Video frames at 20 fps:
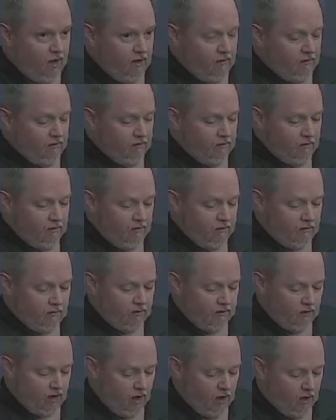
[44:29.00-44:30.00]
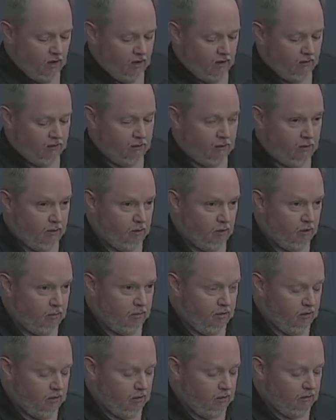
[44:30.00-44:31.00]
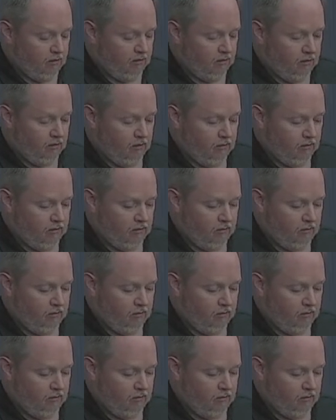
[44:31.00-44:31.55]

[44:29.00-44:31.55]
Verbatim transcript: I have uh, three more poems.